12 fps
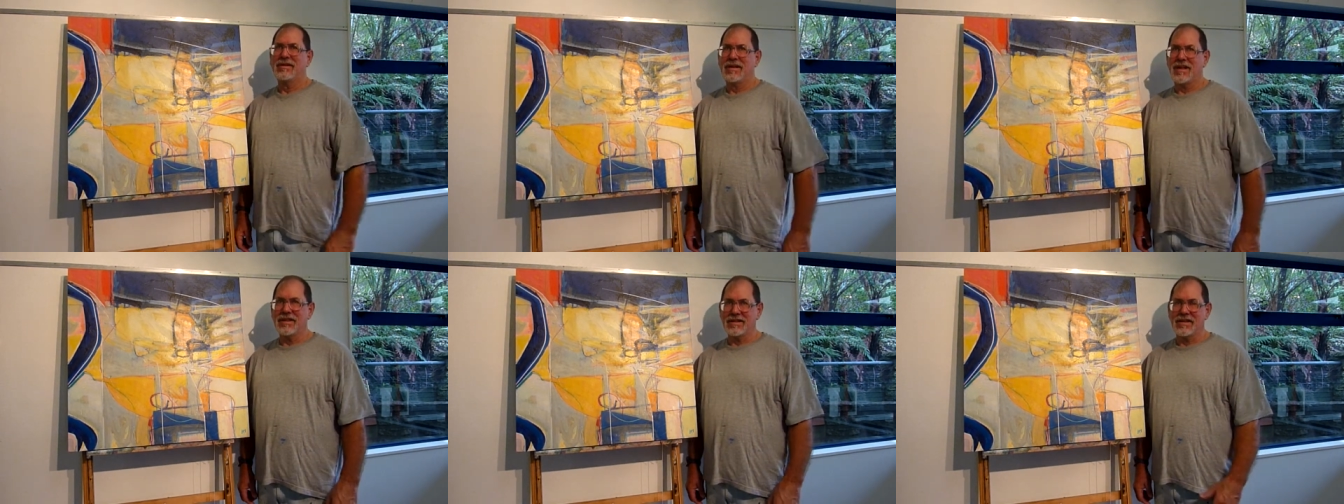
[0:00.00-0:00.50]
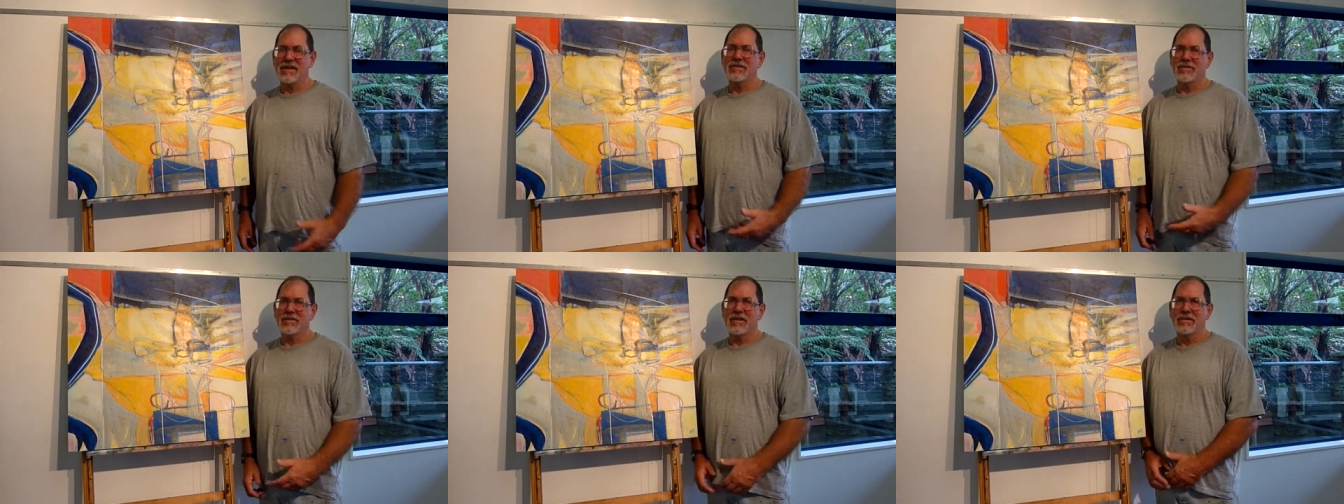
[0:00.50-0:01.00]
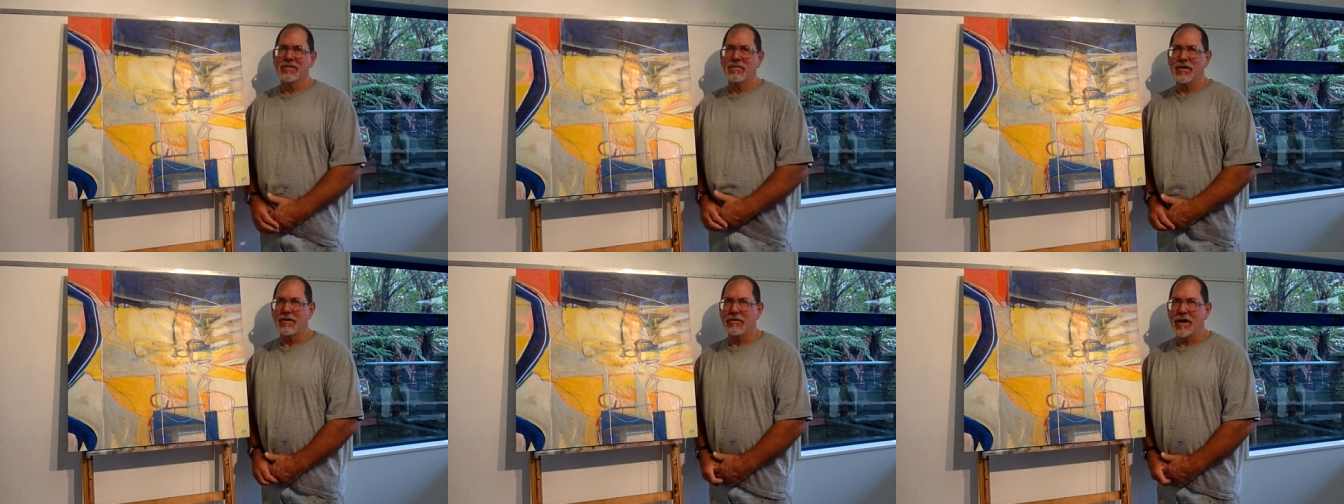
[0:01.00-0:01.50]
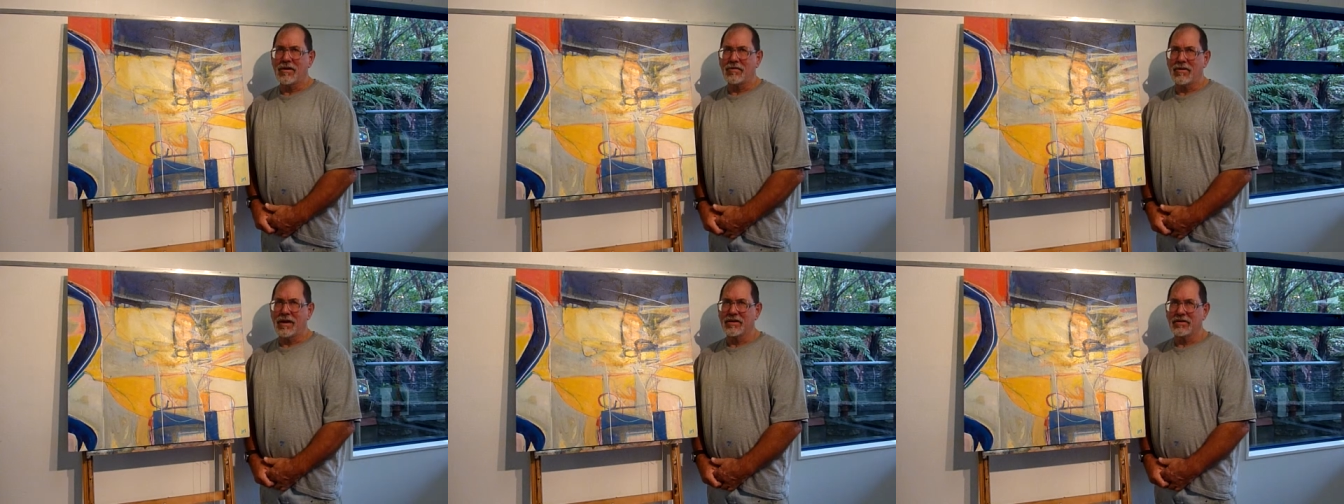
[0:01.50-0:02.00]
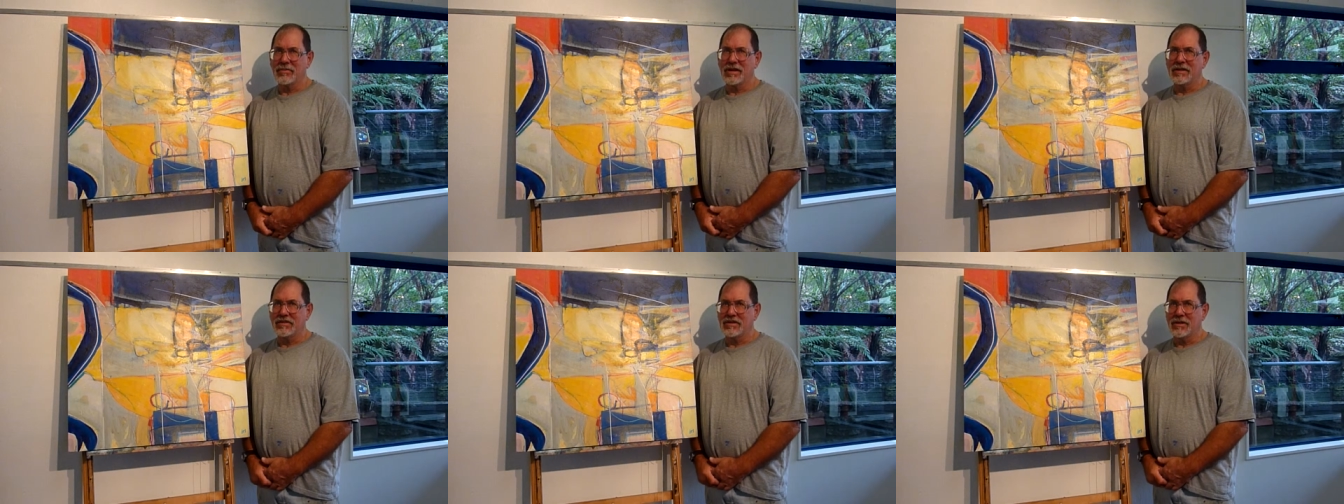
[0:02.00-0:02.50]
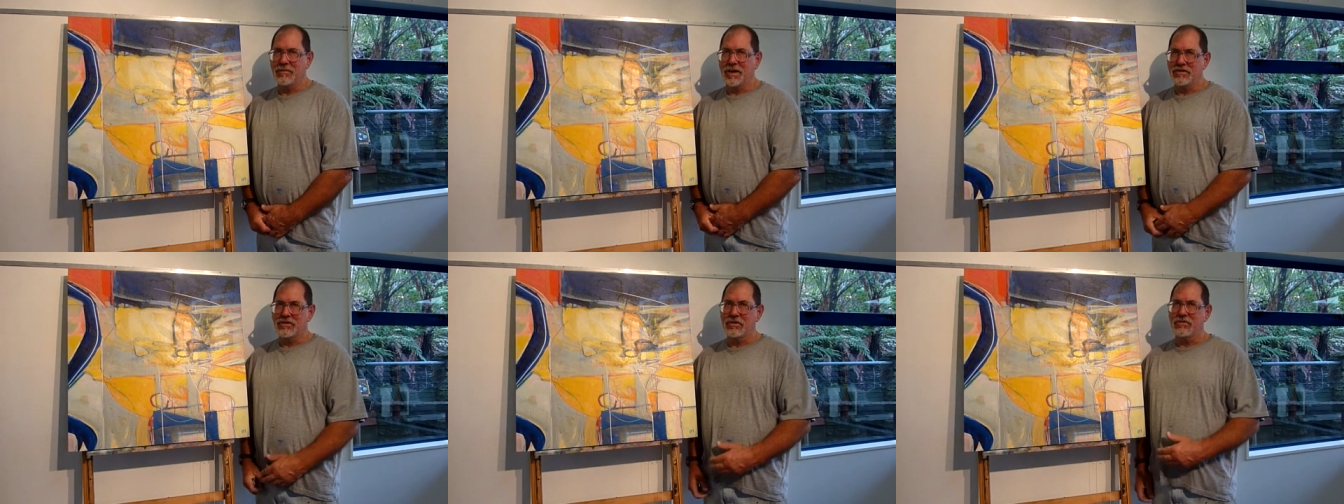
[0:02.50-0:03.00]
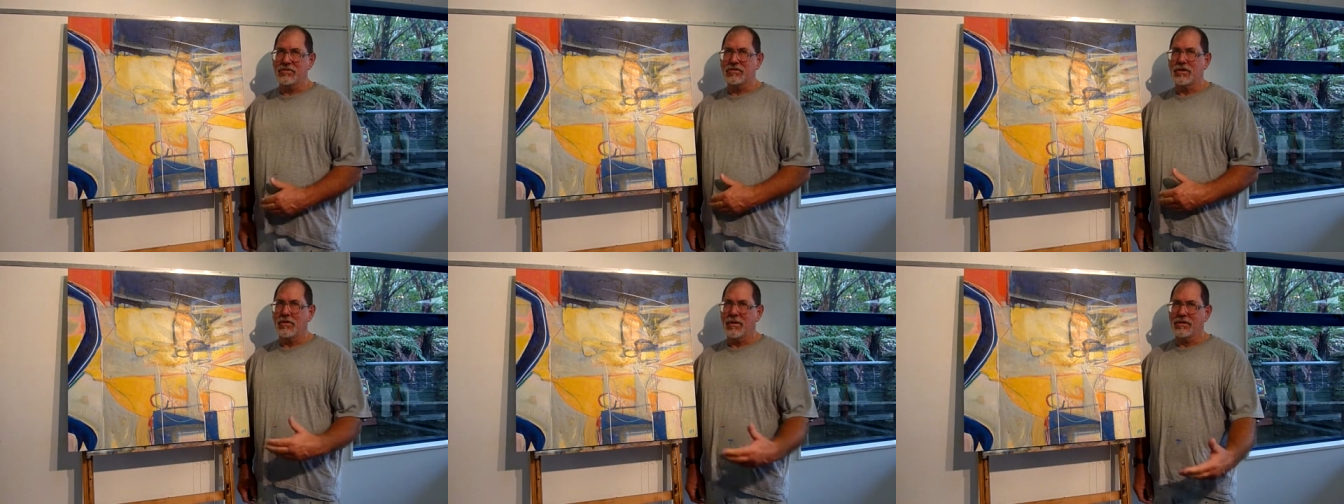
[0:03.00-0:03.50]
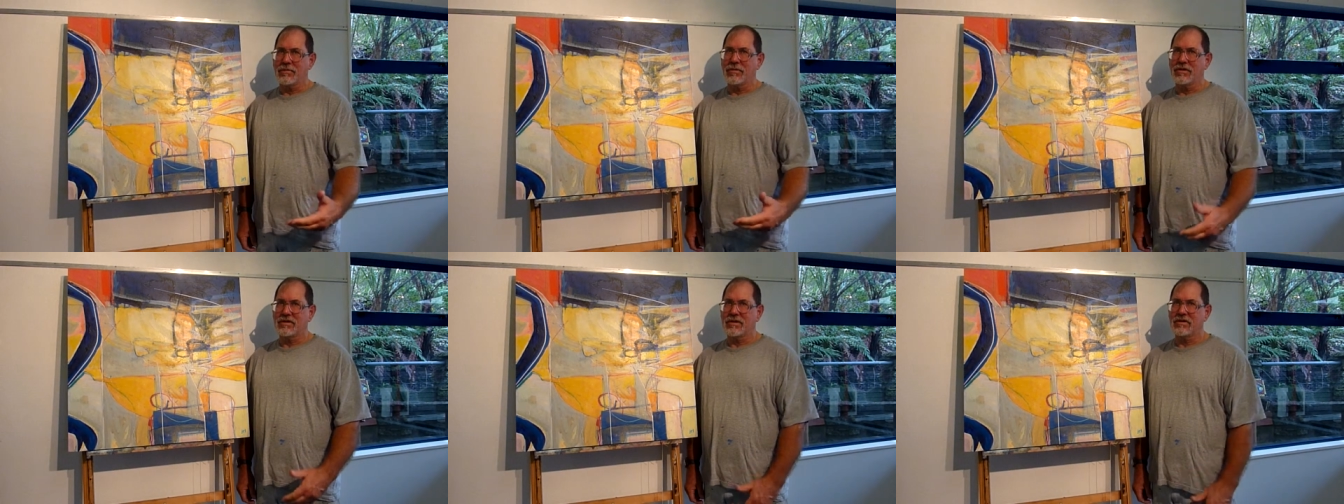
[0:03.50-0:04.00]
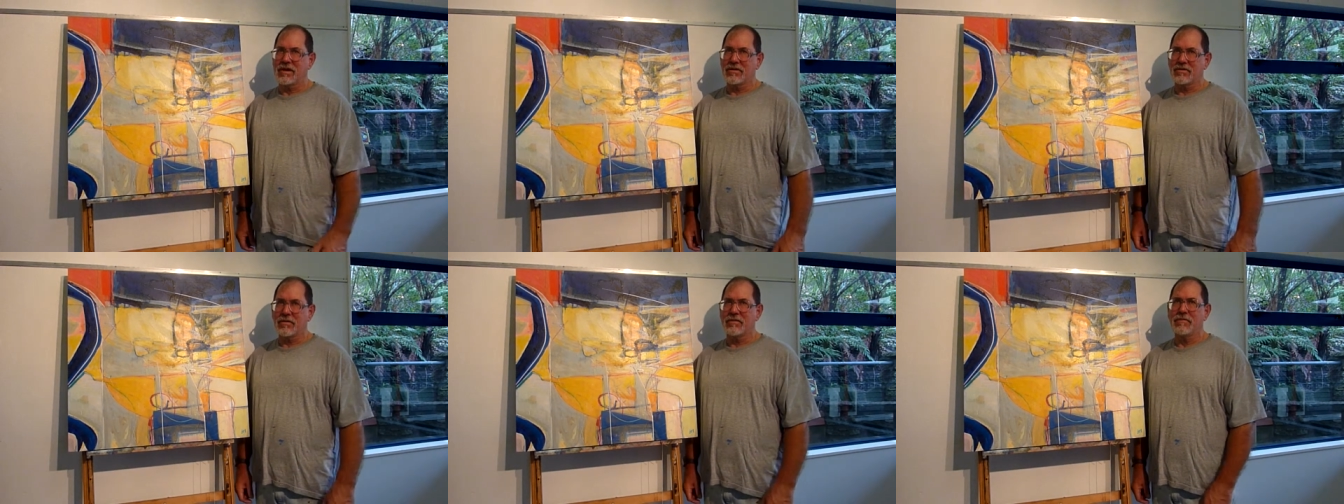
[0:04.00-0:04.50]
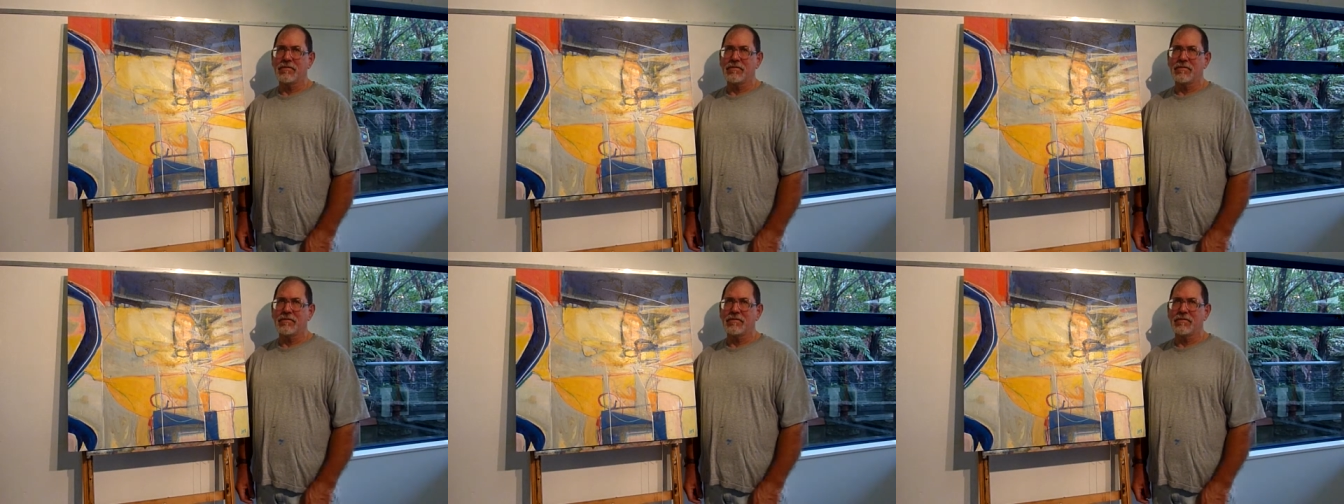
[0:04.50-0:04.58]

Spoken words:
I think that's very gratifying to me, to see my students go on and be successful.